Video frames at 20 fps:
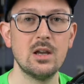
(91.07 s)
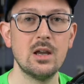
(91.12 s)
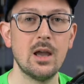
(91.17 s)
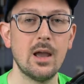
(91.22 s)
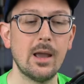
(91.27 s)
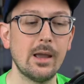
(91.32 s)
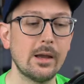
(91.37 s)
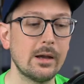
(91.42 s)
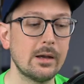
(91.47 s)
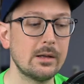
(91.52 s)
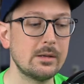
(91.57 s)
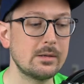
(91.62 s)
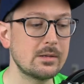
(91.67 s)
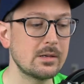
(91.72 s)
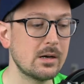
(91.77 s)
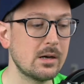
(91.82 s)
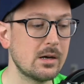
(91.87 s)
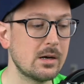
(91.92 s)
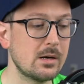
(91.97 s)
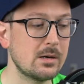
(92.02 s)
And
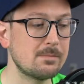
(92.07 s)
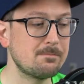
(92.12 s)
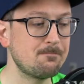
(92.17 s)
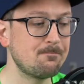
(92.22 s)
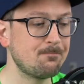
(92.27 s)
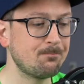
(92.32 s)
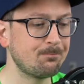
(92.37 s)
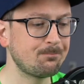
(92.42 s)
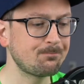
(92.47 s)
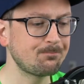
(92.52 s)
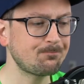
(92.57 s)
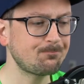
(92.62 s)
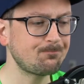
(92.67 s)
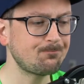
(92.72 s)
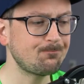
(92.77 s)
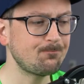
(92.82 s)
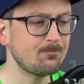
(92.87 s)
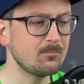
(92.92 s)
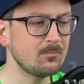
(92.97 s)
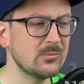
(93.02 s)
I
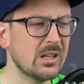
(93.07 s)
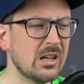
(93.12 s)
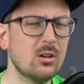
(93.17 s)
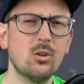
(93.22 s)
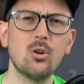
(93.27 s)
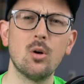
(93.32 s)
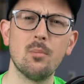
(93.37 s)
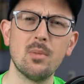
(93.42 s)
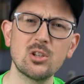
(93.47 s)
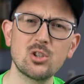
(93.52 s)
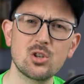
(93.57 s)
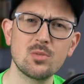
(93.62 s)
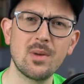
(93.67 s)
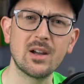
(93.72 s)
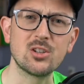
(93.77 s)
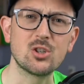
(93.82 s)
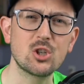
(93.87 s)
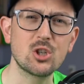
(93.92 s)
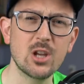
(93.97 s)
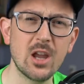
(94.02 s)
don't know, much to my
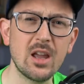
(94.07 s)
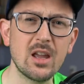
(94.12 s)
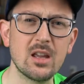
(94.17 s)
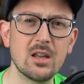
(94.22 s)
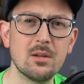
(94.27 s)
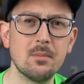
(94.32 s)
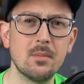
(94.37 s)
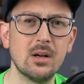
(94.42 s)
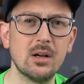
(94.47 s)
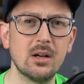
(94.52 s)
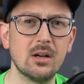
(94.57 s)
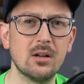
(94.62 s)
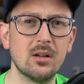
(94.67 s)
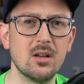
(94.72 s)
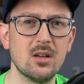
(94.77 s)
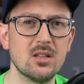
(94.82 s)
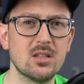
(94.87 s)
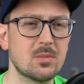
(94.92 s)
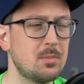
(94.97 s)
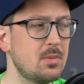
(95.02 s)
shame,
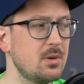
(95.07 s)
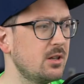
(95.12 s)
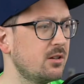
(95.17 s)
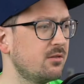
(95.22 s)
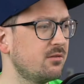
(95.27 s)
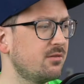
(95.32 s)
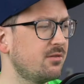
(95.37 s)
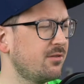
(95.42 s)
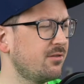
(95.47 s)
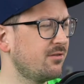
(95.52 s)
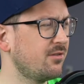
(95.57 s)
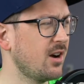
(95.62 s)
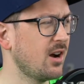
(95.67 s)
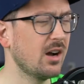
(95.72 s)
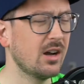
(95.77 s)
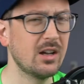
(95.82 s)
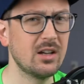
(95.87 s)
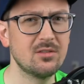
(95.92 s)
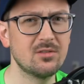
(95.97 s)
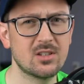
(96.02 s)
it's been
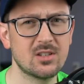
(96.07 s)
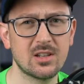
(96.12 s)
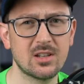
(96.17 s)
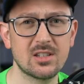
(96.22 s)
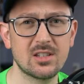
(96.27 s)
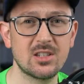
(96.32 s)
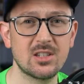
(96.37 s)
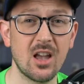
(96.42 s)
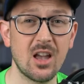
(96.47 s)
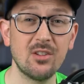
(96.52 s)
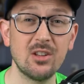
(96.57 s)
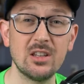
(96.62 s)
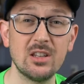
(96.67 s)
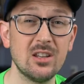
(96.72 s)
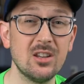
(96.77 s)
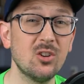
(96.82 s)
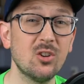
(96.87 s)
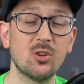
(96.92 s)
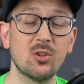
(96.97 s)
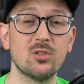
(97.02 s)
5, 6, 7
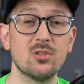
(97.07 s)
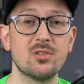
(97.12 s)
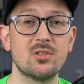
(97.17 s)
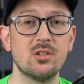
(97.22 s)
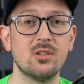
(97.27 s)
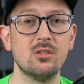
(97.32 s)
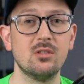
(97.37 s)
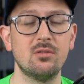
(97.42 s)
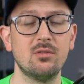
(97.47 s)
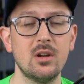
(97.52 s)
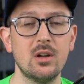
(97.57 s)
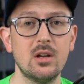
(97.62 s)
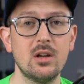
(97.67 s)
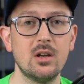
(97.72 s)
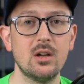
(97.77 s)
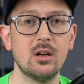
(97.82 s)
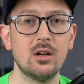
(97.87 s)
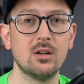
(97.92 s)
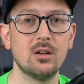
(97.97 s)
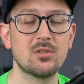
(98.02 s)
years of
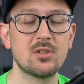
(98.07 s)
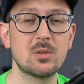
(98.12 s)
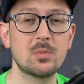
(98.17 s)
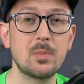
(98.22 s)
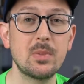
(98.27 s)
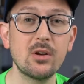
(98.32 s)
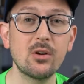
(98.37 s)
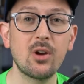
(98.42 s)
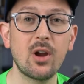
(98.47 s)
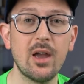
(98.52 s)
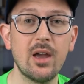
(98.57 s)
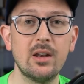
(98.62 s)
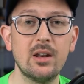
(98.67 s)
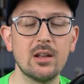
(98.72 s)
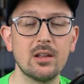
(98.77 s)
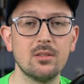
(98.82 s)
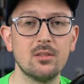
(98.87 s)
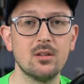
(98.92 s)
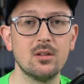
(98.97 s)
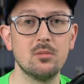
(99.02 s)

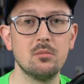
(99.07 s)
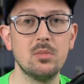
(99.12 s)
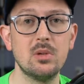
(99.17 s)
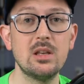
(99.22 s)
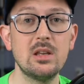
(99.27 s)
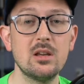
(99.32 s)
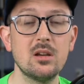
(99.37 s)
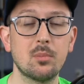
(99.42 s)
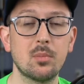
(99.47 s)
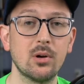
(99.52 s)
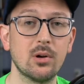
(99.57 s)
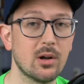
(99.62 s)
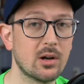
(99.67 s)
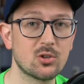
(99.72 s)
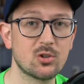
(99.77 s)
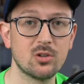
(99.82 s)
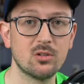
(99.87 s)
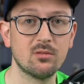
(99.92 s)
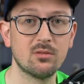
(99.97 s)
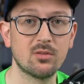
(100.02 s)
spearheading the media
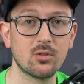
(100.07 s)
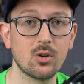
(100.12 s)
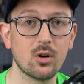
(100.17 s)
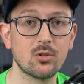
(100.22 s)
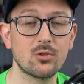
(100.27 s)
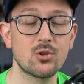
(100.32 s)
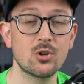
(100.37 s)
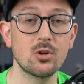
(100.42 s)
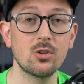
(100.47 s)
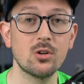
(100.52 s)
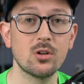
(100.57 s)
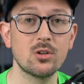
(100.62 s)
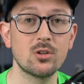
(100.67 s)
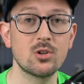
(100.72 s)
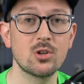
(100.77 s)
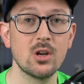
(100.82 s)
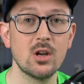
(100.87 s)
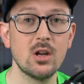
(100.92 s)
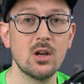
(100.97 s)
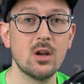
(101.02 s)
production for our
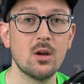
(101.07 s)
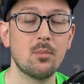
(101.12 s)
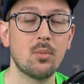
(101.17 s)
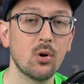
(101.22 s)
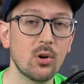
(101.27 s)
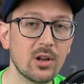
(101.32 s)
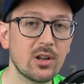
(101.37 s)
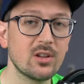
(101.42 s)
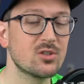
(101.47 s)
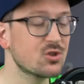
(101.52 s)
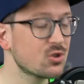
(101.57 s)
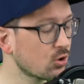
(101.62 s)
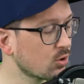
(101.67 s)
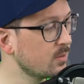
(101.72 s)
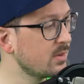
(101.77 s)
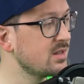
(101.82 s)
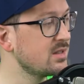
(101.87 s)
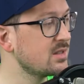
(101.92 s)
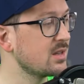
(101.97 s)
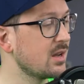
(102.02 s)
church, putting
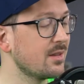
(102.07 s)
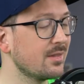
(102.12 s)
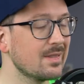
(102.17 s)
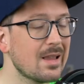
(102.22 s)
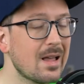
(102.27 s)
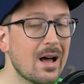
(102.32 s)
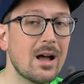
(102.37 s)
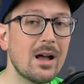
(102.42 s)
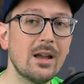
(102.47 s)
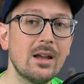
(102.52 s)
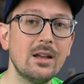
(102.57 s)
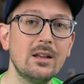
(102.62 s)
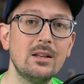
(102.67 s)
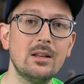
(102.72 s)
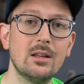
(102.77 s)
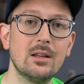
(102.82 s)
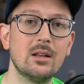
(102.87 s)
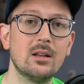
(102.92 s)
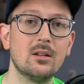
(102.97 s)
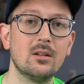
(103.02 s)
sermons online
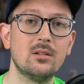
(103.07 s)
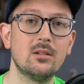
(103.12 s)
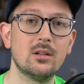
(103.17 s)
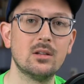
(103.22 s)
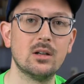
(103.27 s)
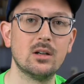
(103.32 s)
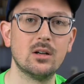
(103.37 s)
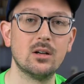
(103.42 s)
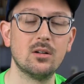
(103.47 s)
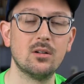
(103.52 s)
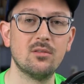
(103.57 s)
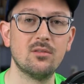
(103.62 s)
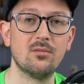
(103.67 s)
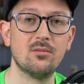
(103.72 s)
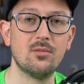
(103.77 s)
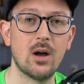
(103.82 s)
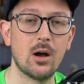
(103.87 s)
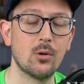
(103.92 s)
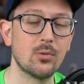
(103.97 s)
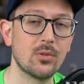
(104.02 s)
and
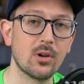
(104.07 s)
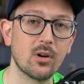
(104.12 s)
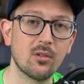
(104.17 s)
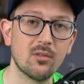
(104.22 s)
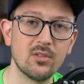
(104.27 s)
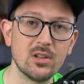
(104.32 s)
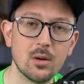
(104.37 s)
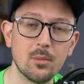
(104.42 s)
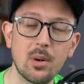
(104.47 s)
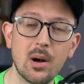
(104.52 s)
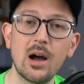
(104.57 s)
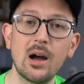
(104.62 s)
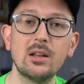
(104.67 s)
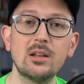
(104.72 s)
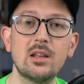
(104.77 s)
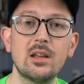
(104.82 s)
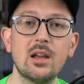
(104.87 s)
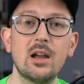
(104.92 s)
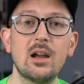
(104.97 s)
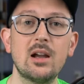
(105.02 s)
out there via
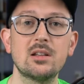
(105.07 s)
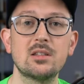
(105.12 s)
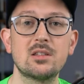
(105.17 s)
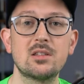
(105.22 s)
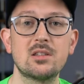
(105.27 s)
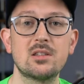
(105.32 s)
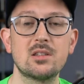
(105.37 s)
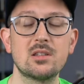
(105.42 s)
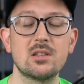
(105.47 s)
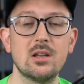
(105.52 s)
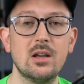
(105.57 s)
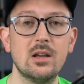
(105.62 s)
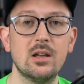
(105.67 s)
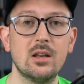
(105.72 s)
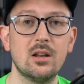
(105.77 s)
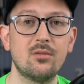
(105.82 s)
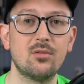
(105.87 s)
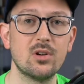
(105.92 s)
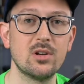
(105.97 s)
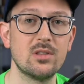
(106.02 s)
podcasts and
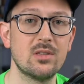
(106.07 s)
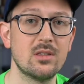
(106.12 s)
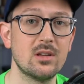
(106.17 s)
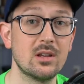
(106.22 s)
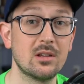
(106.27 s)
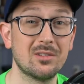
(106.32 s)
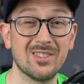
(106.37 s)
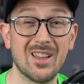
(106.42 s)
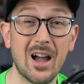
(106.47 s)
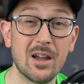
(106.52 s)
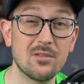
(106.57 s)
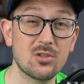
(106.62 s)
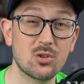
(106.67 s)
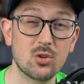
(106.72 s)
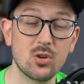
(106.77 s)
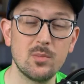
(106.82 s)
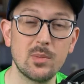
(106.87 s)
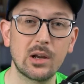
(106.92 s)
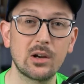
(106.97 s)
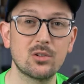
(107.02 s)
everything, live
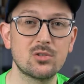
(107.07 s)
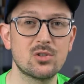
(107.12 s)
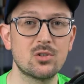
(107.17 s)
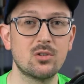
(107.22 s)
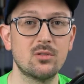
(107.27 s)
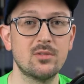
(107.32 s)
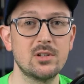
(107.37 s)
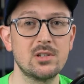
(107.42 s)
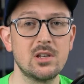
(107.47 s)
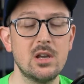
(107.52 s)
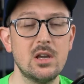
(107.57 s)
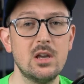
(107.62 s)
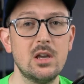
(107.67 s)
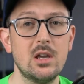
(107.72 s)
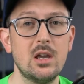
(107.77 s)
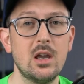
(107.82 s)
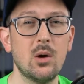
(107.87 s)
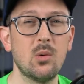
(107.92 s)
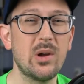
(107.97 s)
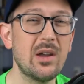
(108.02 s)
streaming our service.
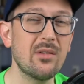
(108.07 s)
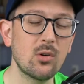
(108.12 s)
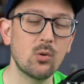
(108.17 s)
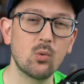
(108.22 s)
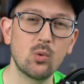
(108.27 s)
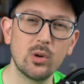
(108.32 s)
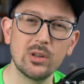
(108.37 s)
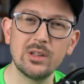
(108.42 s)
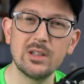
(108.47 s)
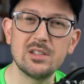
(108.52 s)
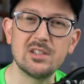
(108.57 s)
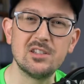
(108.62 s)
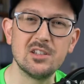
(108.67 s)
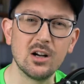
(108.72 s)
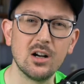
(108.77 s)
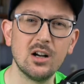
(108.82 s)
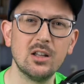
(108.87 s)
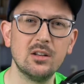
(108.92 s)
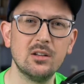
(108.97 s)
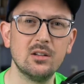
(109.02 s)
And we haven't really
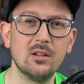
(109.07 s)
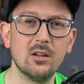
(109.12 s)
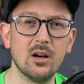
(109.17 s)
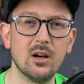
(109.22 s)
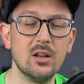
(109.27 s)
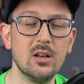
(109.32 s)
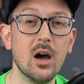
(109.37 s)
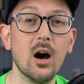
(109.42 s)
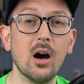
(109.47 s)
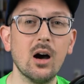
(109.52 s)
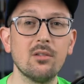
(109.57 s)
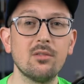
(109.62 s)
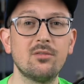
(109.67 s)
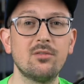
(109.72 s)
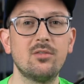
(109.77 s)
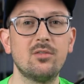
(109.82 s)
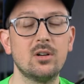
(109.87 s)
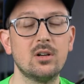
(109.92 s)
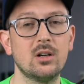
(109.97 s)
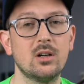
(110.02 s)
done
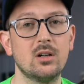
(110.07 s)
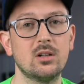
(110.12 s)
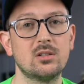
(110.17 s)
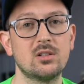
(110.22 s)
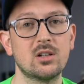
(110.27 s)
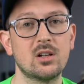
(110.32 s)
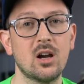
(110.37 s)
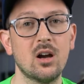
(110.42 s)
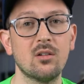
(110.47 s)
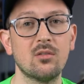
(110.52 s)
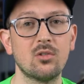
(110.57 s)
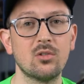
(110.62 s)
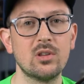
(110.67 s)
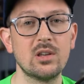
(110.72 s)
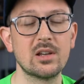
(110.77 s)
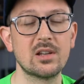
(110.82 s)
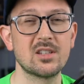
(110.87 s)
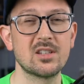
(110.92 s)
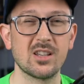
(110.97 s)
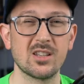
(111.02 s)
enough to cover the
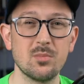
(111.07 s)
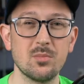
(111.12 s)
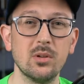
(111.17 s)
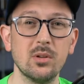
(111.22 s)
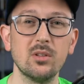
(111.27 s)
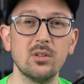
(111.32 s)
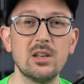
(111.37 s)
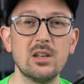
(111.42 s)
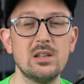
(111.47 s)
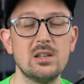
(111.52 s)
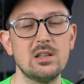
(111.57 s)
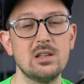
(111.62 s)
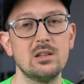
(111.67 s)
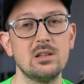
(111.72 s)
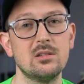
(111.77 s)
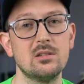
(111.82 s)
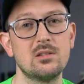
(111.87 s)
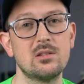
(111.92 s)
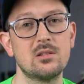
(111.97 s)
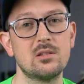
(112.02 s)
accessibility
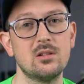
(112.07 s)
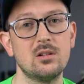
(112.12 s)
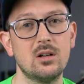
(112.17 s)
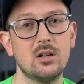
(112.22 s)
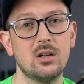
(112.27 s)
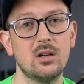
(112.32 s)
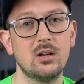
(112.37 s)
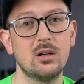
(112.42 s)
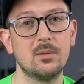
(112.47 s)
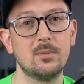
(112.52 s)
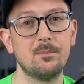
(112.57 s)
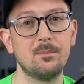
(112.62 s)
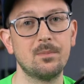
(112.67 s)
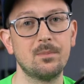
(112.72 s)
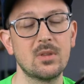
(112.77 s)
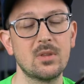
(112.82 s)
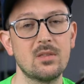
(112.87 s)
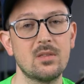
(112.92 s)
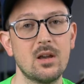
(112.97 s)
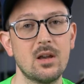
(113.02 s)
needs
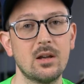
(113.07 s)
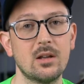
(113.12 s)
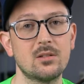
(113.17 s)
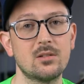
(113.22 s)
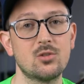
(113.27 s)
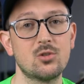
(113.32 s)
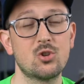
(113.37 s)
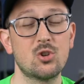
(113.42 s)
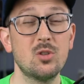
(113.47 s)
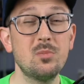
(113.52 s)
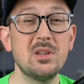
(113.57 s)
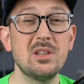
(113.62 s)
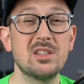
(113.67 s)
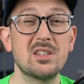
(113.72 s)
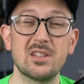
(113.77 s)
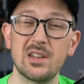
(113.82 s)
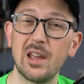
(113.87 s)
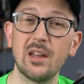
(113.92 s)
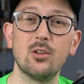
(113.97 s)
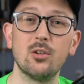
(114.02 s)
that should be
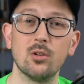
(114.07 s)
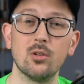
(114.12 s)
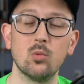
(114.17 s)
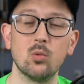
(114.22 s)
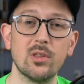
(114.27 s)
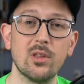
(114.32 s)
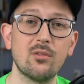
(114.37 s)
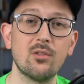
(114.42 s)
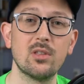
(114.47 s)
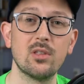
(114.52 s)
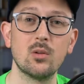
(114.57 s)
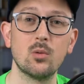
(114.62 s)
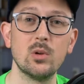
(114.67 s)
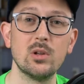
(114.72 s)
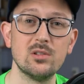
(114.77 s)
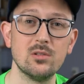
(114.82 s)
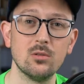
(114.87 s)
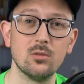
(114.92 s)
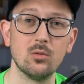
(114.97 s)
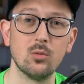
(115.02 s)
standard with everything we
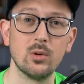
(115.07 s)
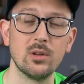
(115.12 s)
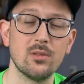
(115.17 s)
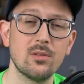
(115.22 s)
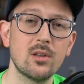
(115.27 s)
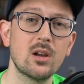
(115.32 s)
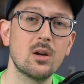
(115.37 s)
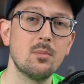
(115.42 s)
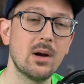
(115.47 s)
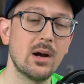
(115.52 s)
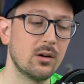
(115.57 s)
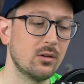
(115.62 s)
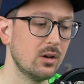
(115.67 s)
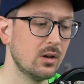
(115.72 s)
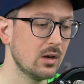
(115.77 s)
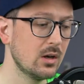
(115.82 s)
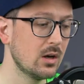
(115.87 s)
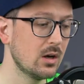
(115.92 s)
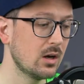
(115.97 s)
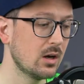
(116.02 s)
do. When you think about
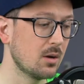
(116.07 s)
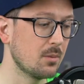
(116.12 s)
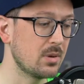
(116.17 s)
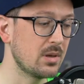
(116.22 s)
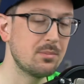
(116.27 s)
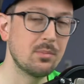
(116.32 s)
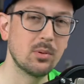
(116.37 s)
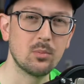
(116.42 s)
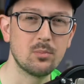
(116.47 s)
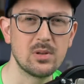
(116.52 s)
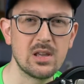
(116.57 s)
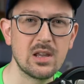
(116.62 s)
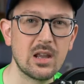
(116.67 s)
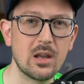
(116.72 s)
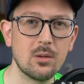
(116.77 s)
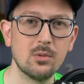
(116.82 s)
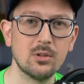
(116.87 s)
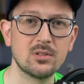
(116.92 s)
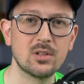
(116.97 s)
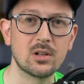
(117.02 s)
people being
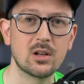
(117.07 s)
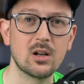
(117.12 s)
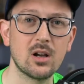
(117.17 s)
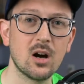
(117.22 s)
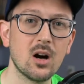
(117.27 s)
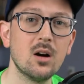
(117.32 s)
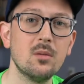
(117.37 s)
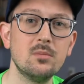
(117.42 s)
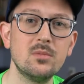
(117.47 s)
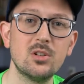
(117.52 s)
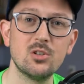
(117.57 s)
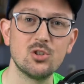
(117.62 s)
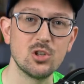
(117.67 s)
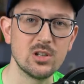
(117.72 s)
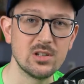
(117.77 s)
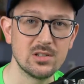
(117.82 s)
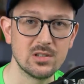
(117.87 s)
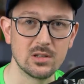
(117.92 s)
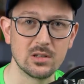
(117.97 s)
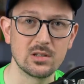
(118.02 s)
able to come to
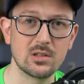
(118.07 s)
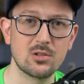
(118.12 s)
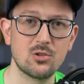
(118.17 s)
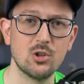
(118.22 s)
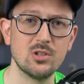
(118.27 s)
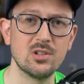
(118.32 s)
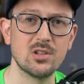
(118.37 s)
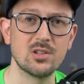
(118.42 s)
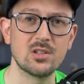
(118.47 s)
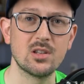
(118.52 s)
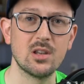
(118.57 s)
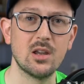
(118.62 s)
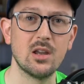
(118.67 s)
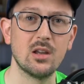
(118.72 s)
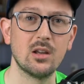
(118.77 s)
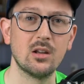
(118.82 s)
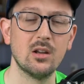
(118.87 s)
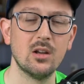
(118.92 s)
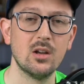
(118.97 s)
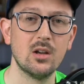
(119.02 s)
Jesus, Jesus
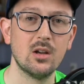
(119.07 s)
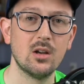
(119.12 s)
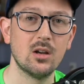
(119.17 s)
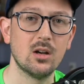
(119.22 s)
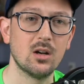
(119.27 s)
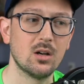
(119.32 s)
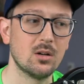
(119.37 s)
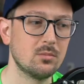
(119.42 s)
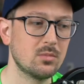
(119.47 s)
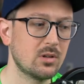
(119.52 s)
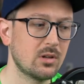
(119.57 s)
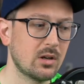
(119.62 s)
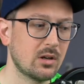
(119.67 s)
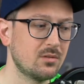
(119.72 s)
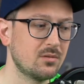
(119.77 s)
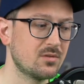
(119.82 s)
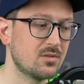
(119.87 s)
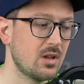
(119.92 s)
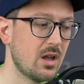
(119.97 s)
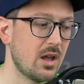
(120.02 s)
saying, kind
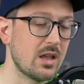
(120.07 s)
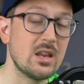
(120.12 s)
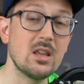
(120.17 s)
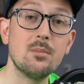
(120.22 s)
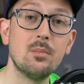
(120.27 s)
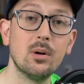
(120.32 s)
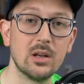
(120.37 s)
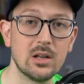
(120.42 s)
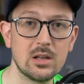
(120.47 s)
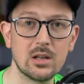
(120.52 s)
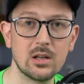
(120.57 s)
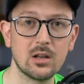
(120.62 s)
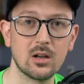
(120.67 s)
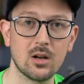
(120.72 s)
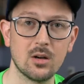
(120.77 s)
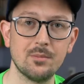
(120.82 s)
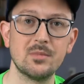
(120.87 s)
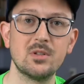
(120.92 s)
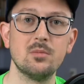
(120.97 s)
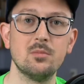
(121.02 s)
of anybody can
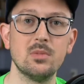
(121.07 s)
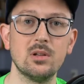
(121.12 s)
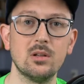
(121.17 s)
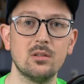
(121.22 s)
come to me.